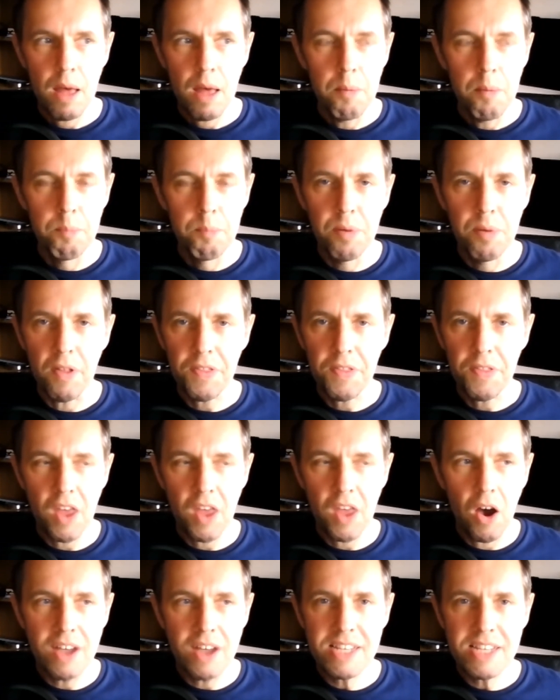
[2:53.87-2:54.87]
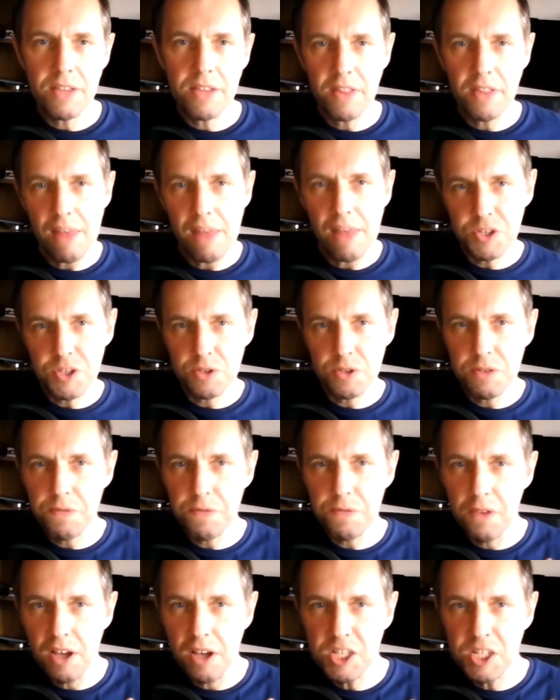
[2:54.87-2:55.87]
But I think the idea that they've sort of
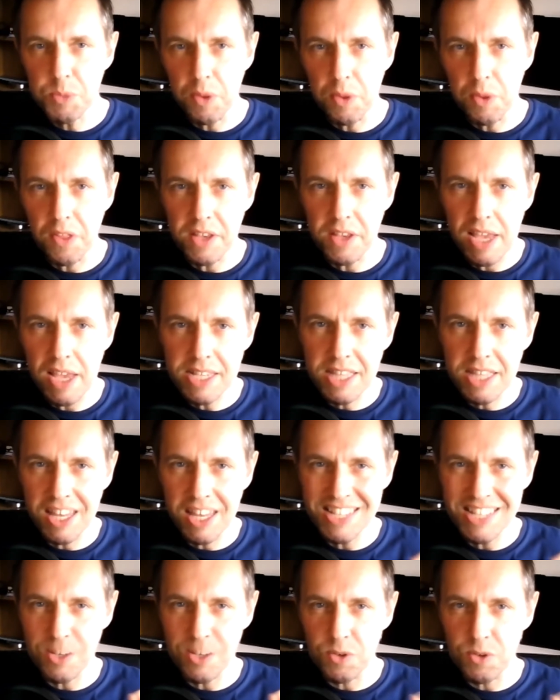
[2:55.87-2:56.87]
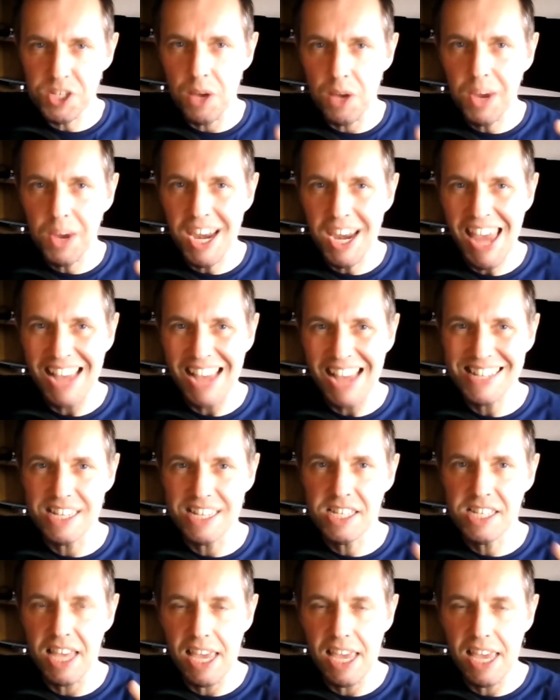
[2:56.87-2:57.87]
flirted with it is that it's also connected
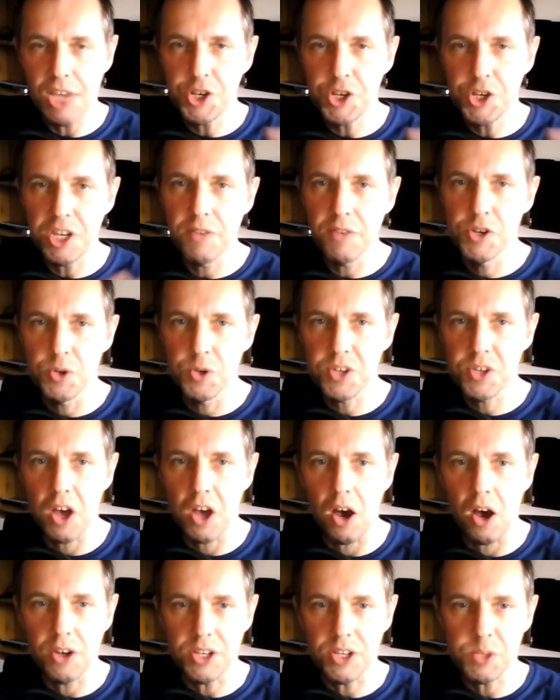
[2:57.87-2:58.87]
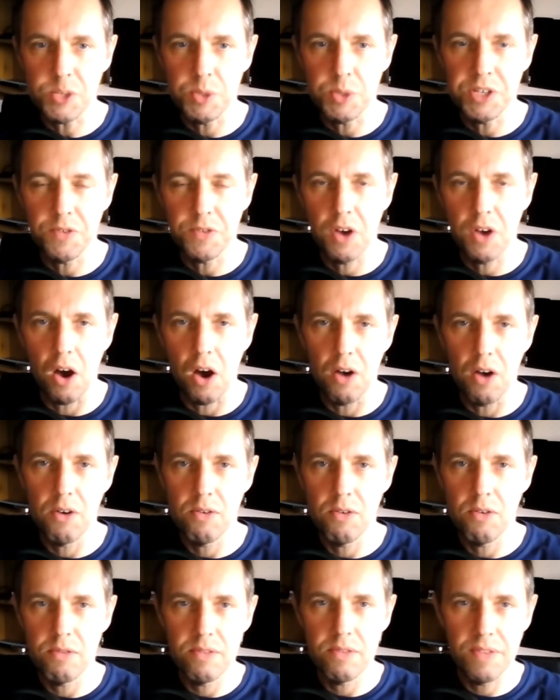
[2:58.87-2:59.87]
to each individual TARDIS, which have got
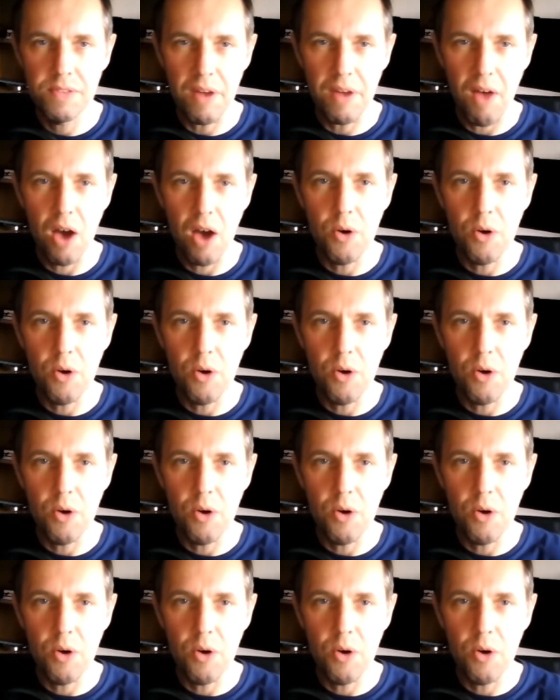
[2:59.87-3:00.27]
their own.